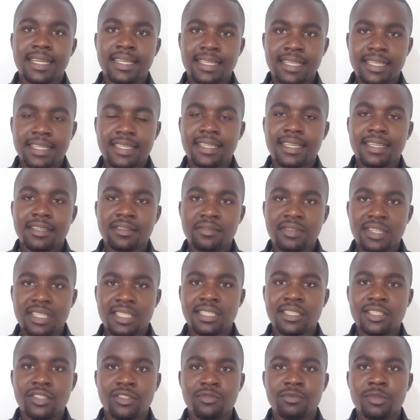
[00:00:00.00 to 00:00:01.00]
like taking
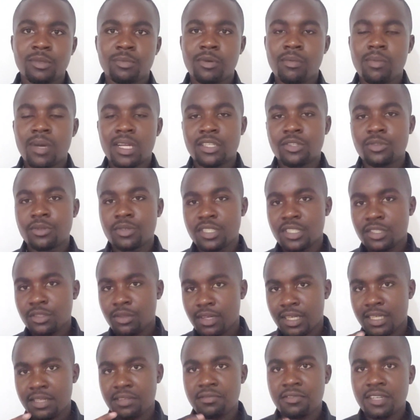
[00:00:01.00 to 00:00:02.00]
advantage of people, but using
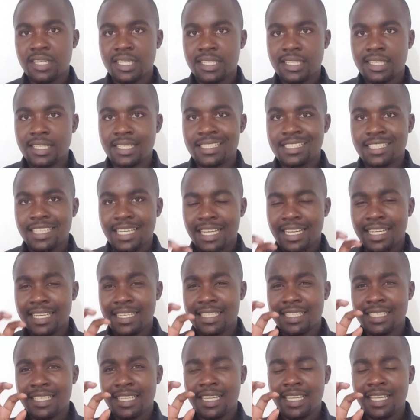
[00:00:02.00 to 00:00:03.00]
your advantage
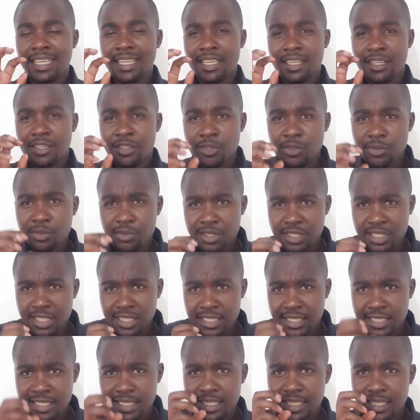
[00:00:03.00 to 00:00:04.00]
and use
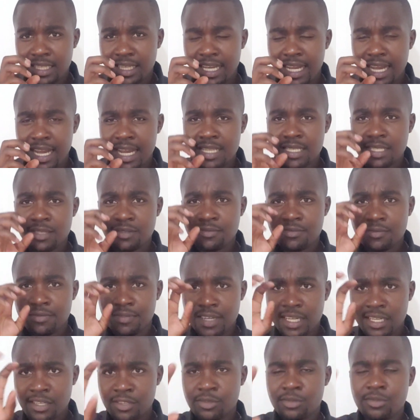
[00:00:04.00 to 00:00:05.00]
it as
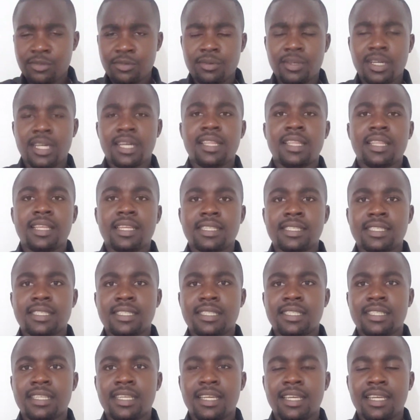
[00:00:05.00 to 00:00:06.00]
value to
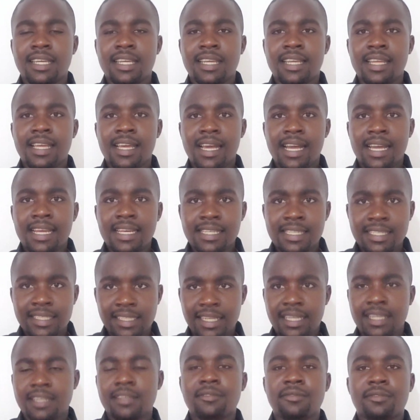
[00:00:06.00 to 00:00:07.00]
others and
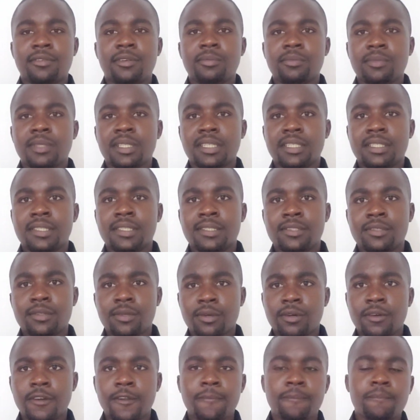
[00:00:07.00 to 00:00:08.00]
earn from it.
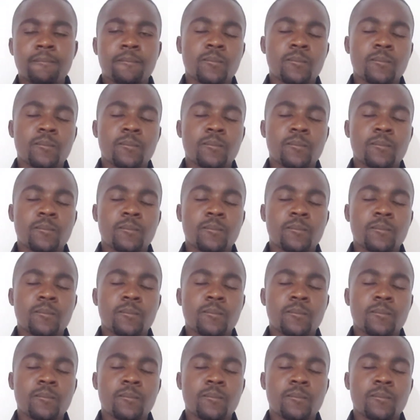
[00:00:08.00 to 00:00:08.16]
So